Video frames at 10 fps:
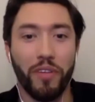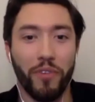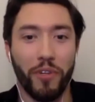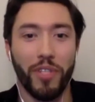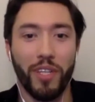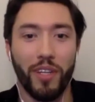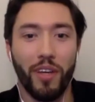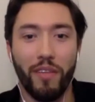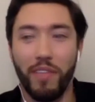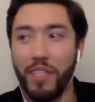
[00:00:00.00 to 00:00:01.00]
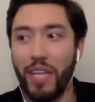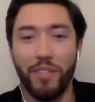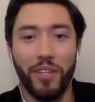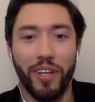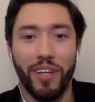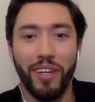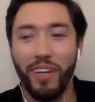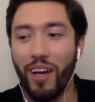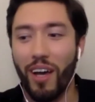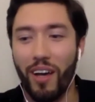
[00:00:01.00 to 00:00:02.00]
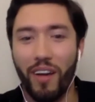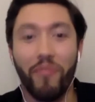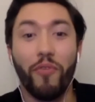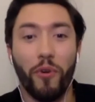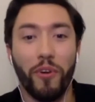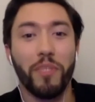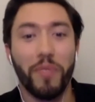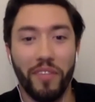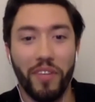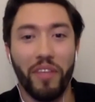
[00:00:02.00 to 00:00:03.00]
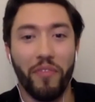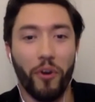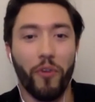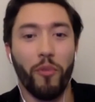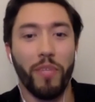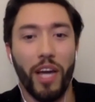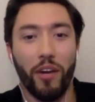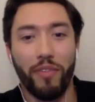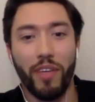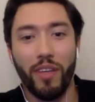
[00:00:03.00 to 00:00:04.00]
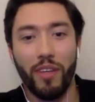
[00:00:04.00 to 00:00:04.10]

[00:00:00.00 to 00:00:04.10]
version of the sensor for specifically for chromatography.